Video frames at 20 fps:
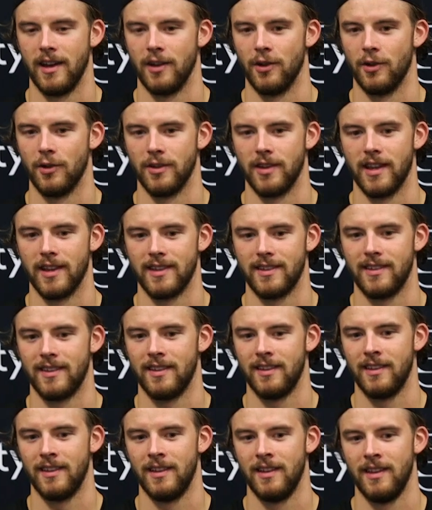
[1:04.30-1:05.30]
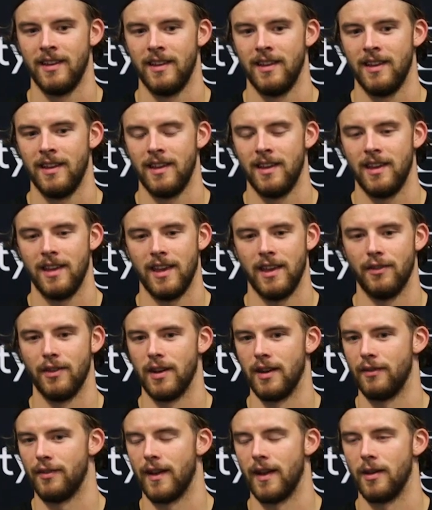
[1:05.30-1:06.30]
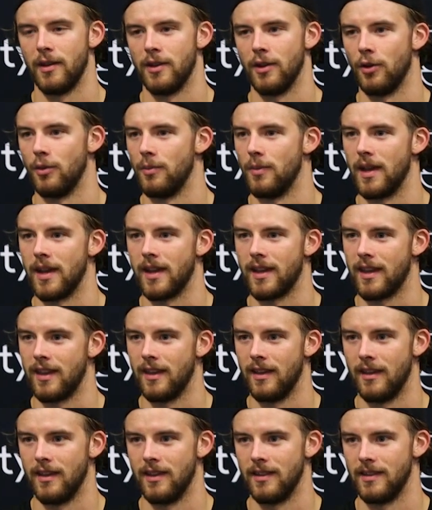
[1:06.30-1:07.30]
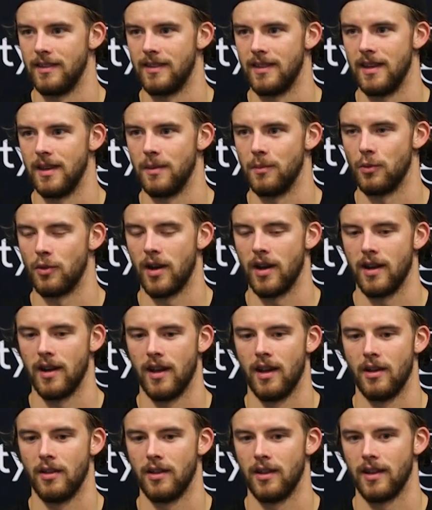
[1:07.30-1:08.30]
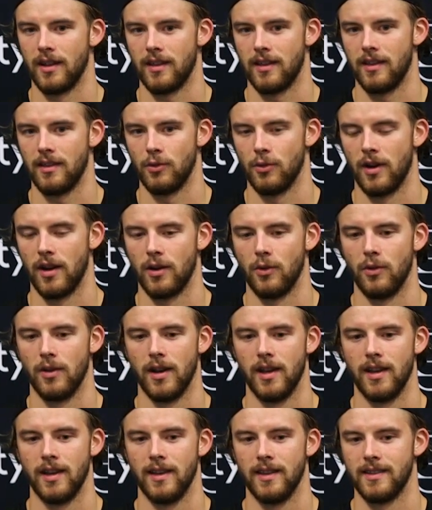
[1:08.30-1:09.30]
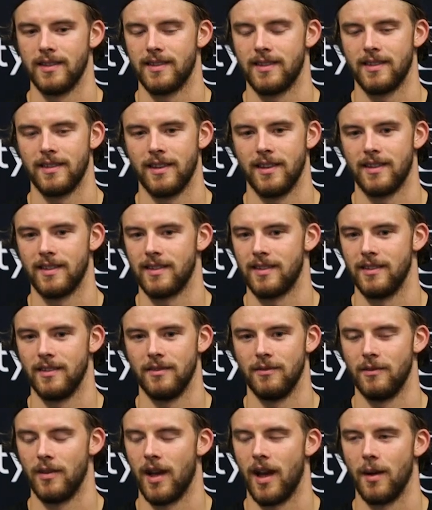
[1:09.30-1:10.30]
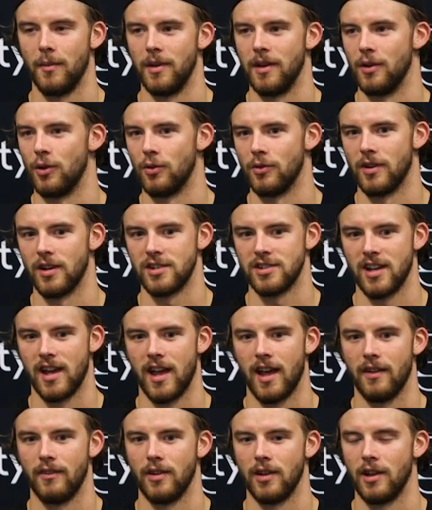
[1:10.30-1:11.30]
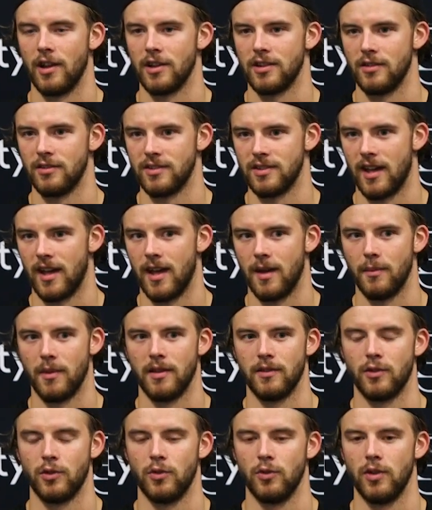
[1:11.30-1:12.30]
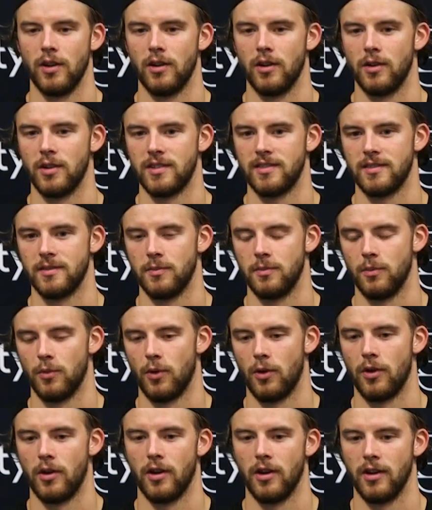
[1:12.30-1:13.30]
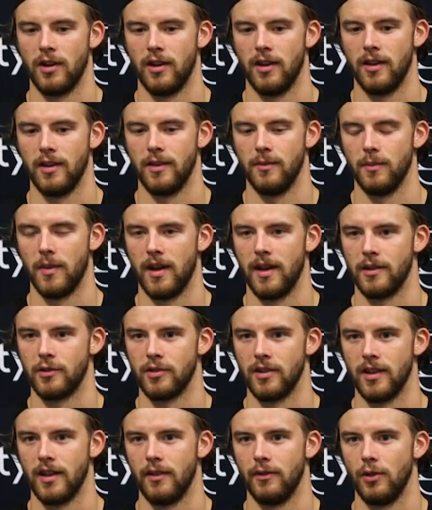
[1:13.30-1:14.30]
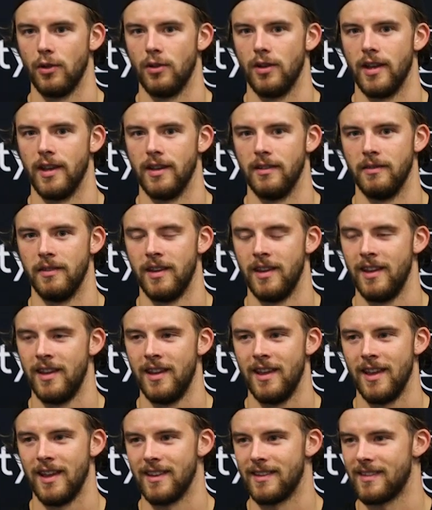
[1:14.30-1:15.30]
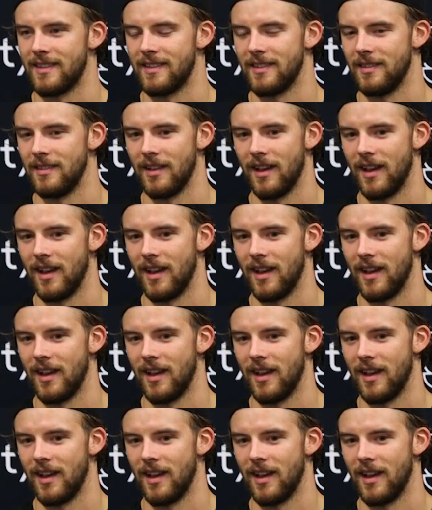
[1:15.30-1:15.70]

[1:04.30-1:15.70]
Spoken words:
know that even if I don't make the team right now, like right away, it's I'm in no rush. I have a lot of time. I have 2 years more on my entry level, and it's